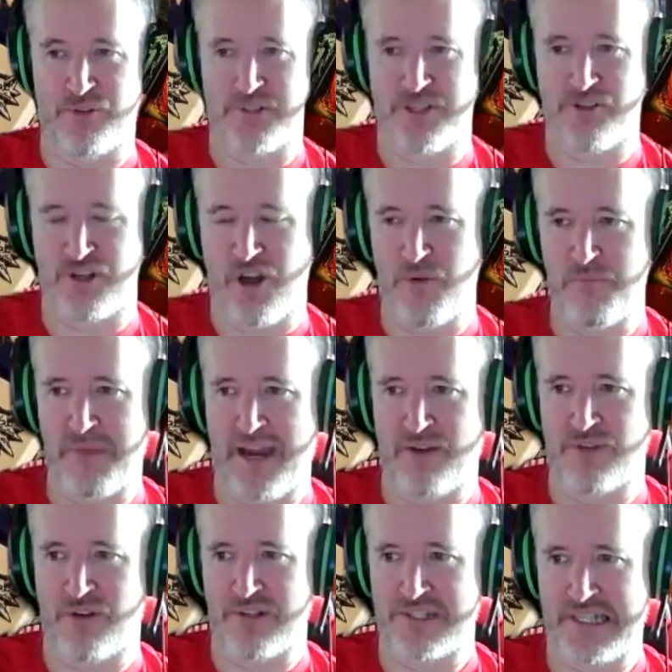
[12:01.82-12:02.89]
because your combat
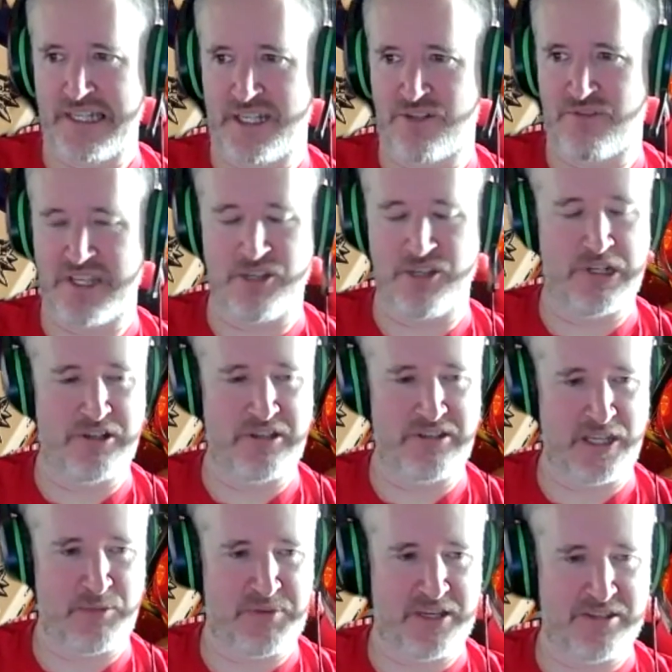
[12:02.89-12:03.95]
roll is literally you look at the
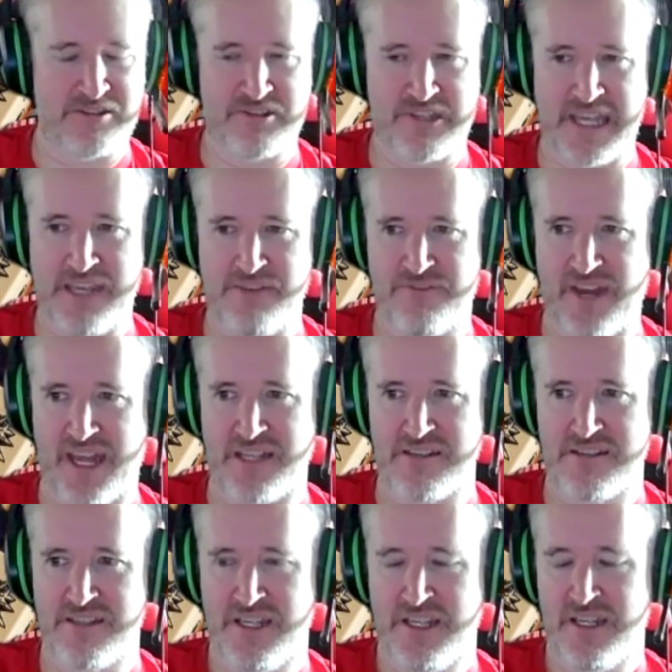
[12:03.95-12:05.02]
other person's
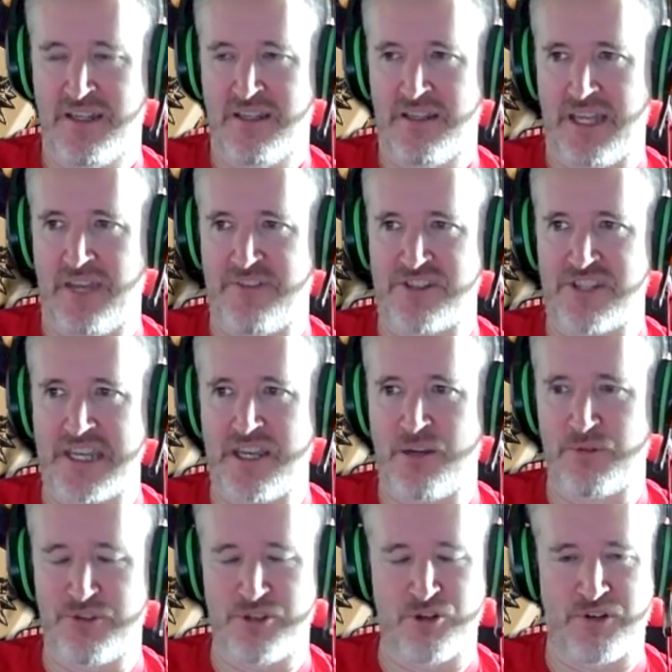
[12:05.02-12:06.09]
defense. If it's
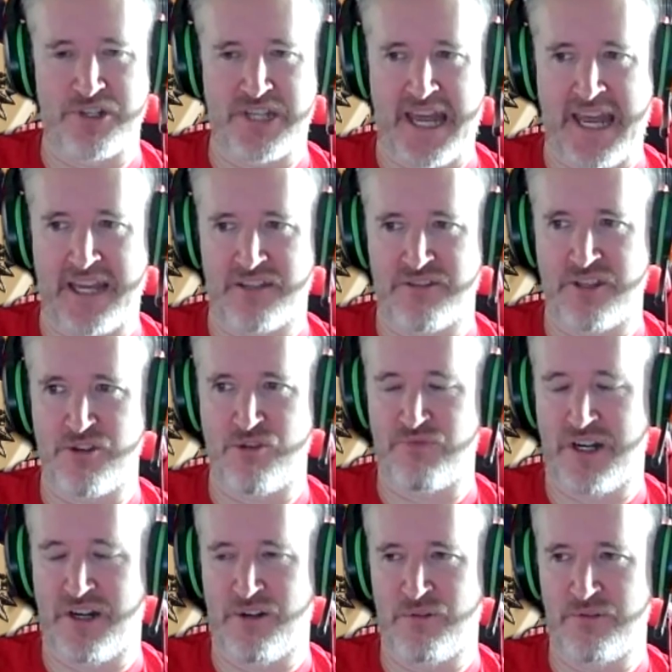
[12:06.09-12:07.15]
equal to your attack, then you
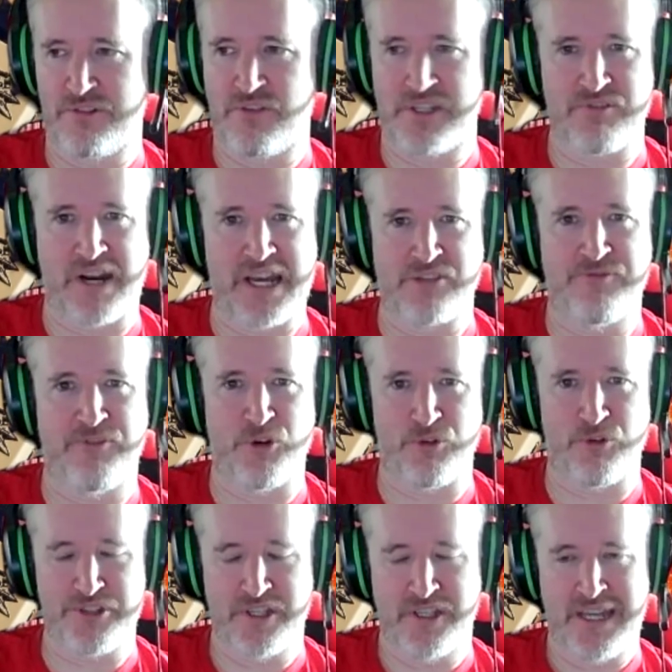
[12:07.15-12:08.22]
roll. It's right. It's
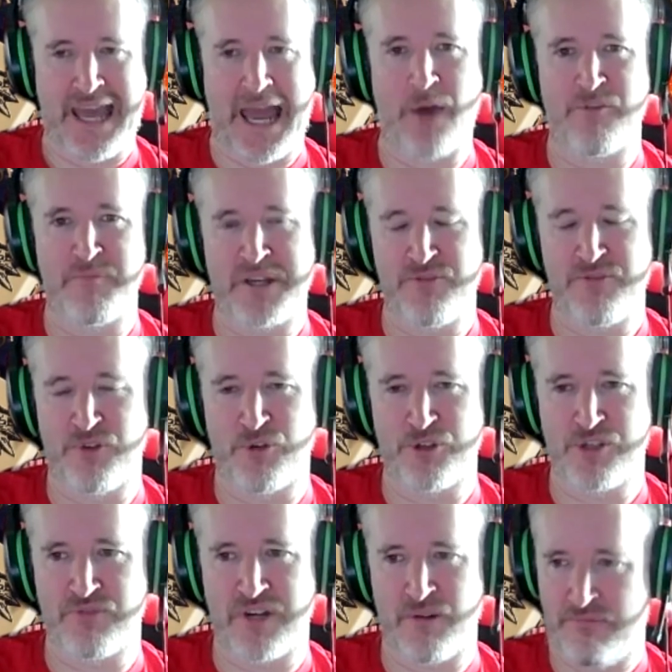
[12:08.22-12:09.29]
4s. However many
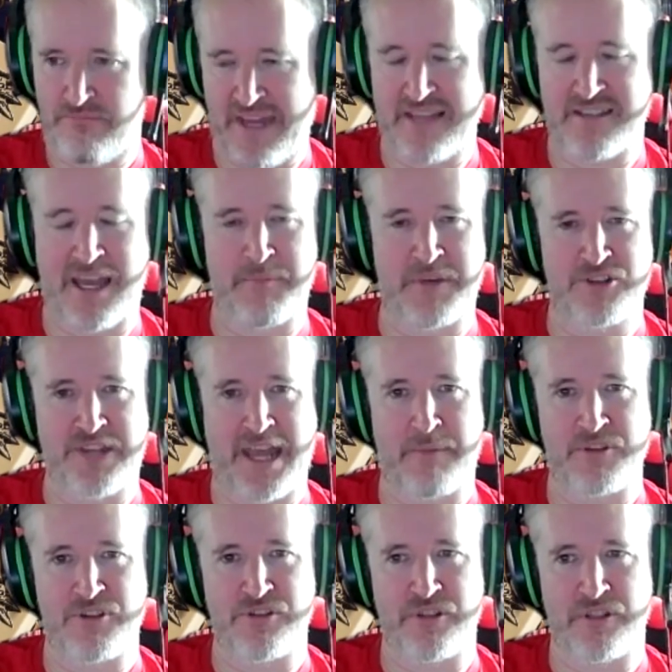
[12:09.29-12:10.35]
4s you roll, that's how much
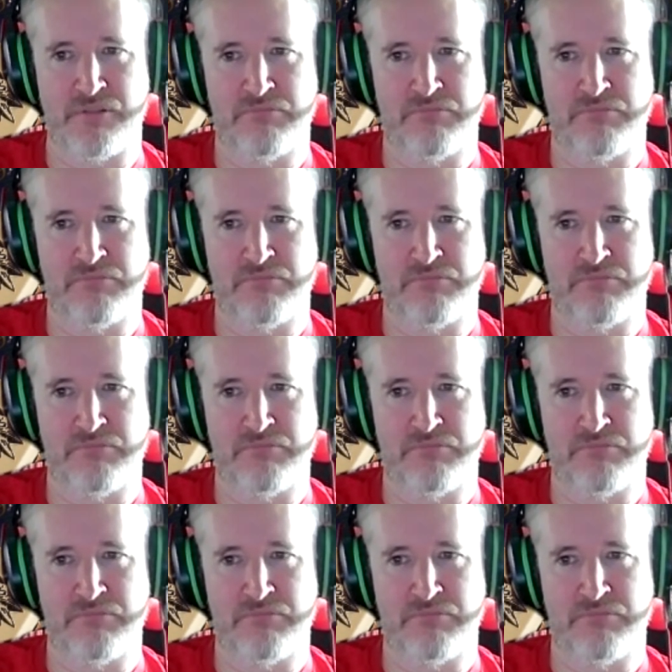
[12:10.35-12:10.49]
damage you do.